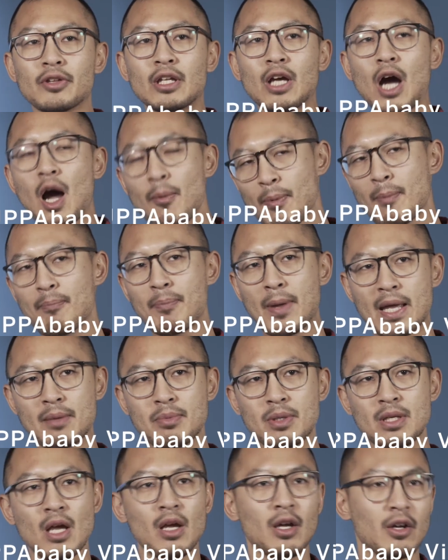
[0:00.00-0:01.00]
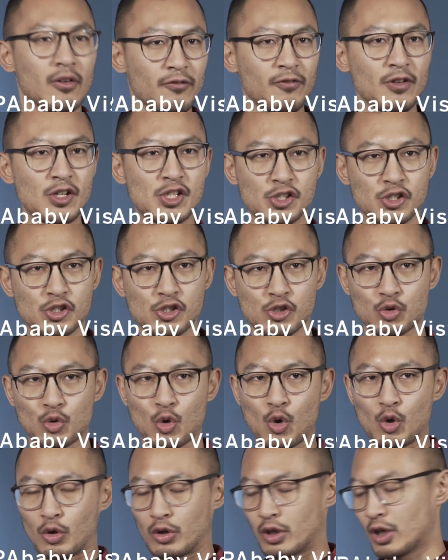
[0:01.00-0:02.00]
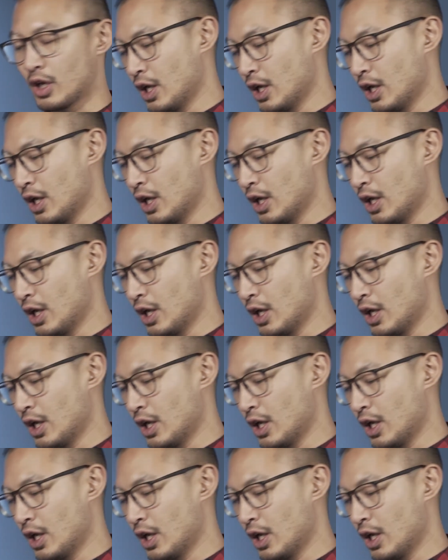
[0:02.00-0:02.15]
the UPPAbaby Vista stroller.